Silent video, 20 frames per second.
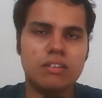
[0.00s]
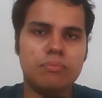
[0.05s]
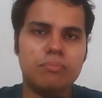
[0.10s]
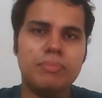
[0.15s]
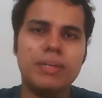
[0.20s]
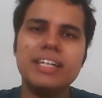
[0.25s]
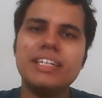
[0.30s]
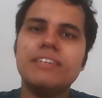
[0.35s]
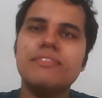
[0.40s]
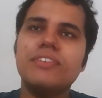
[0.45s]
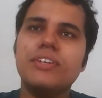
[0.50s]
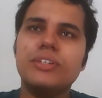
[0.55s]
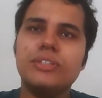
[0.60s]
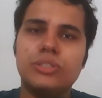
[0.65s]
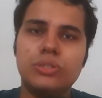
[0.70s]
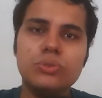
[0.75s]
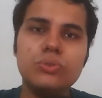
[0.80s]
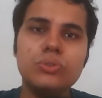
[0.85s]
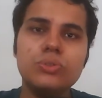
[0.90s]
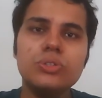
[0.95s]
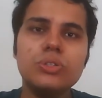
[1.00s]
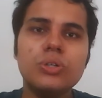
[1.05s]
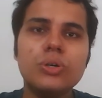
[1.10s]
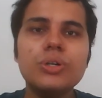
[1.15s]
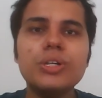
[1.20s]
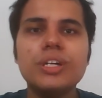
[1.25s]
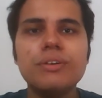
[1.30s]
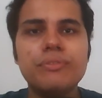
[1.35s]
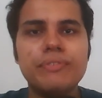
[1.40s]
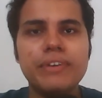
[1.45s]
But if you do know
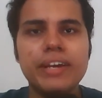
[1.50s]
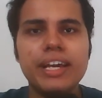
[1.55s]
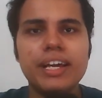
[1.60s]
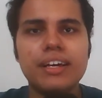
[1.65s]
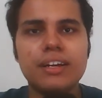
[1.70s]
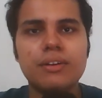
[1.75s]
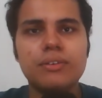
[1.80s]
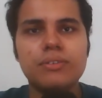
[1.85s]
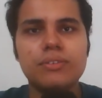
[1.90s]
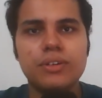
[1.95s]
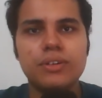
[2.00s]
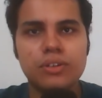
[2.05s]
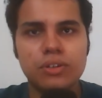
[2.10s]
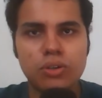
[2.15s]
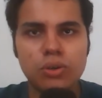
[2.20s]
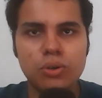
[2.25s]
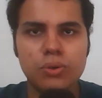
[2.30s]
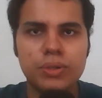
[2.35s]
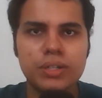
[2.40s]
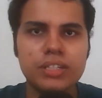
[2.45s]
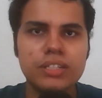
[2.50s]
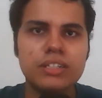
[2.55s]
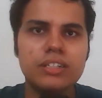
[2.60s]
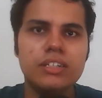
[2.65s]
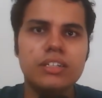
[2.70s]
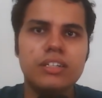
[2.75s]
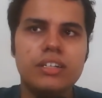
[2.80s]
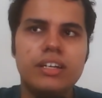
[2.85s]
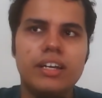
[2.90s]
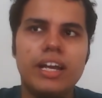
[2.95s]
your way around your code
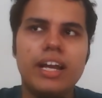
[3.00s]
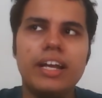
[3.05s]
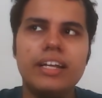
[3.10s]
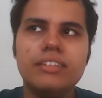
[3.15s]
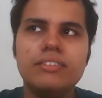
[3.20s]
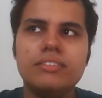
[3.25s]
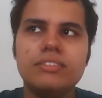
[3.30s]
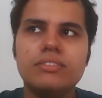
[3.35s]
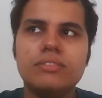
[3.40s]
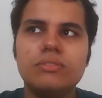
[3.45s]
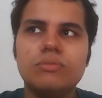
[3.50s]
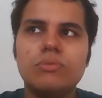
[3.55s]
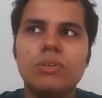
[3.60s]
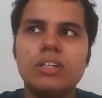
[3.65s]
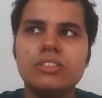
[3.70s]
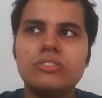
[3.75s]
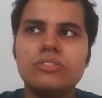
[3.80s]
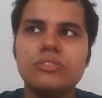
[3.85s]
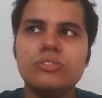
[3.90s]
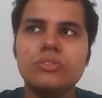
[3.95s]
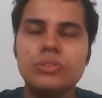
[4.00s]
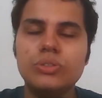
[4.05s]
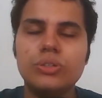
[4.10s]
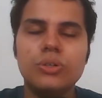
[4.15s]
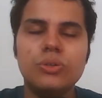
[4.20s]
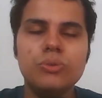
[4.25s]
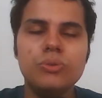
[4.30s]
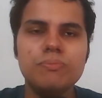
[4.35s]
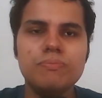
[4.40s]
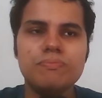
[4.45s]
and wants
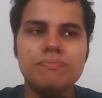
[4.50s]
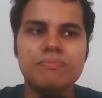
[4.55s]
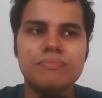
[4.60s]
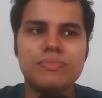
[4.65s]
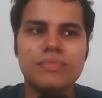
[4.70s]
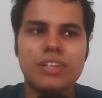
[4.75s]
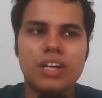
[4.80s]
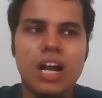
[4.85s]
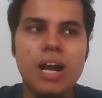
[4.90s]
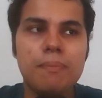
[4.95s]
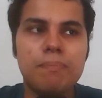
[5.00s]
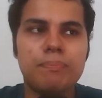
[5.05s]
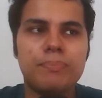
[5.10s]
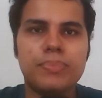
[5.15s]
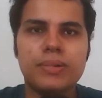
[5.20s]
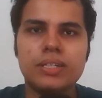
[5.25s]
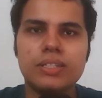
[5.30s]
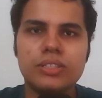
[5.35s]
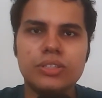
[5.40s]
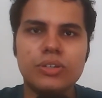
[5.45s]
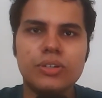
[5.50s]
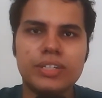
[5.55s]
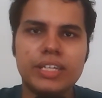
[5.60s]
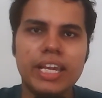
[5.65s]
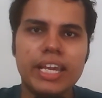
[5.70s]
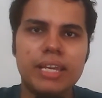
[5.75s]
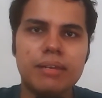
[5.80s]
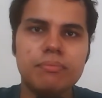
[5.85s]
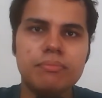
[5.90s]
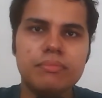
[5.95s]
to, up your
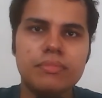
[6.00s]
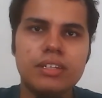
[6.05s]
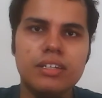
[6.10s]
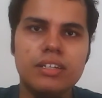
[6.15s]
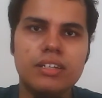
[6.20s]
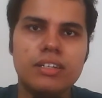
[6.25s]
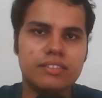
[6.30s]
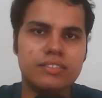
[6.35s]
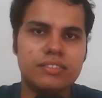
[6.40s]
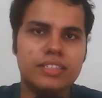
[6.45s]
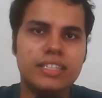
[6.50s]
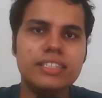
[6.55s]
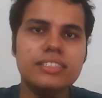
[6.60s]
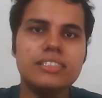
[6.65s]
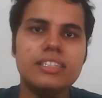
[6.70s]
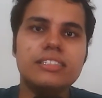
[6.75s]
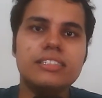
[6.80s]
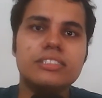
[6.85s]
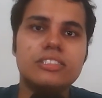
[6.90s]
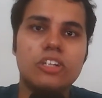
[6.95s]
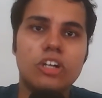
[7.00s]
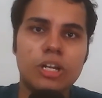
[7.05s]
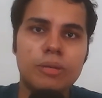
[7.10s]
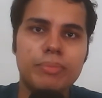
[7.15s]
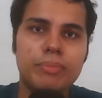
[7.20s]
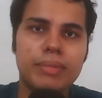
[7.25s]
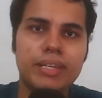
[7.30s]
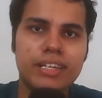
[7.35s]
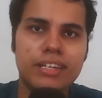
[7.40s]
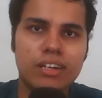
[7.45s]
game, this is
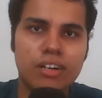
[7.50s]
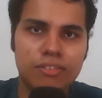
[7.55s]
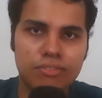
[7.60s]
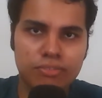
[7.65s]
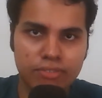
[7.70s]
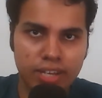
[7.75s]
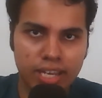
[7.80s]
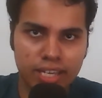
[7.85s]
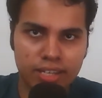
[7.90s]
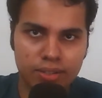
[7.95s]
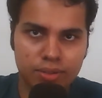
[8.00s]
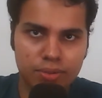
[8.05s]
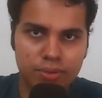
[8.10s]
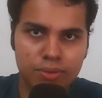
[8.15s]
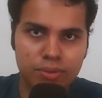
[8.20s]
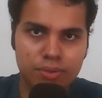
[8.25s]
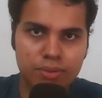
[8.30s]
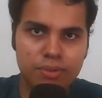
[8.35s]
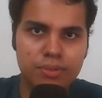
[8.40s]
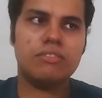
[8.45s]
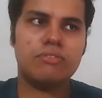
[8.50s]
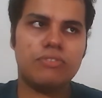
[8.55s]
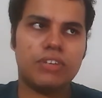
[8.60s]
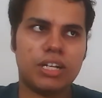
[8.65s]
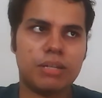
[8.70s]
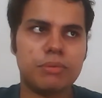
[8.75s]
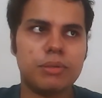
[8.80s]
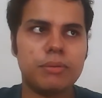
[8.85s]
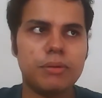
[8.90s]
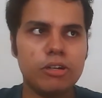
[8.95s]
gonna be of value.
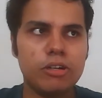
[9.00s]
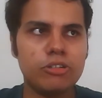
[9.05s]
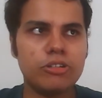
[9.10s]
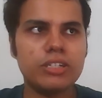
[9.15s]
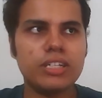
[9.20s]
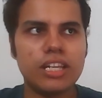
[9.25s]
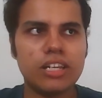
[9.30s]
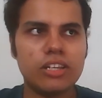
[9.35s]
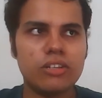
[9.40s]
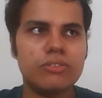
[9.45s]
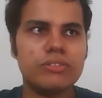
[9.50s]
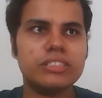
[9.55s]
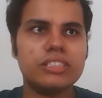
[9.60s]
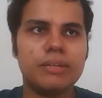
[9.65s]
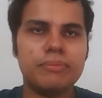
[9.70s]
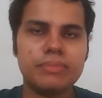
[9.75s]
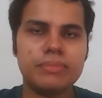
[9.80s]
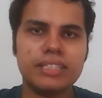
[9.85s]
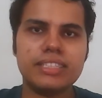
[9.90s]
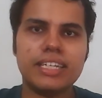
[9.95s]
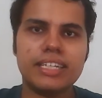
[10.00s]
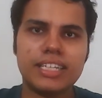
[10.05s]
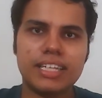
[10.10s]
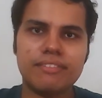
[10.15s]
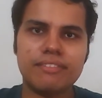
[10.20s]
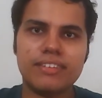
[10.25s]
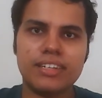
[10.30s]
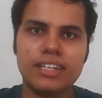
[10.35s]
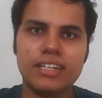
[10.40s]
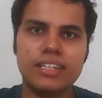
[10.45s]
What I'm about to tell you is something that
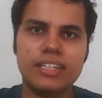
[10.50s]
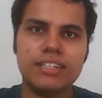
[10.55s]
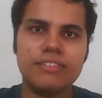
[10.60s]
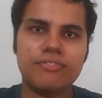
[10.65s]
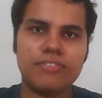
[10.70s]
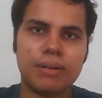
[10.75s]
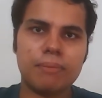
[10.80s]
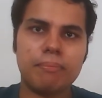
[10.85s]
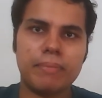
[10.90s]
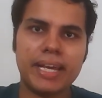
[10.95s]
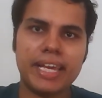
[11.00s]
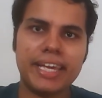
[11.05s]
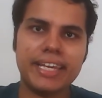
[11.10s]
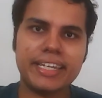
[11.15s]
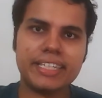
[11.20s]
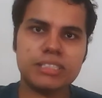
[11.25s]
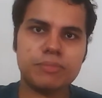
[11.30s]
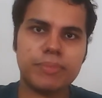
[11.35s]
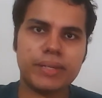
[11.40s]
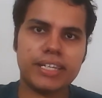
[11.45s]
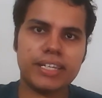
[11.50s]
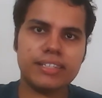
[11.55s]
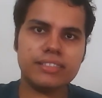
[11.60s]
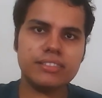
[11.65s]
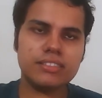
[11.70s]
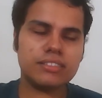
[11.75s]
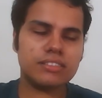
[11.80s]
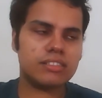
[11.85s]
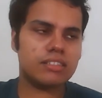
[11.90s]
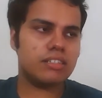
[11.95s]
I've learned from my
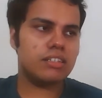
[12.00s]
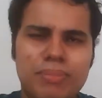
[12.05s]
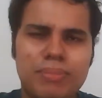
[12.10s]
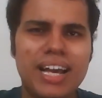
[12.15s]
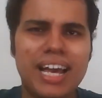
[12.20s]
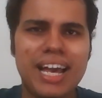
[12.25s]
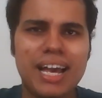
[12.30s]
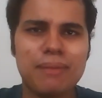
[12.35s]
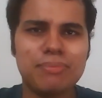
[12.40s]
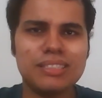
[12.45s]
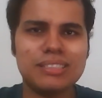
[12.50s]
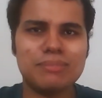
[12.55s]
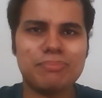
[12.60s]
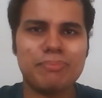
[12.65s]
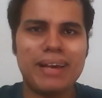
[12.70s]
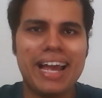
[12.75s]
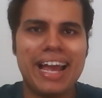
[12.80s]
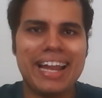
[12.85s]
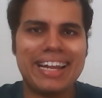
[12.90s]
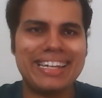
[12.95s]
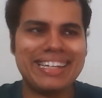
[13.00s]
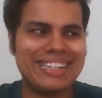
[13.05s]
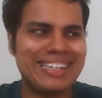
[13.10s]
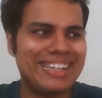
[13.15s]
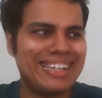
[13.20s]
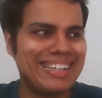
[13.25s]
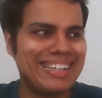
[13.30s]
experience. Perhaps it's bad.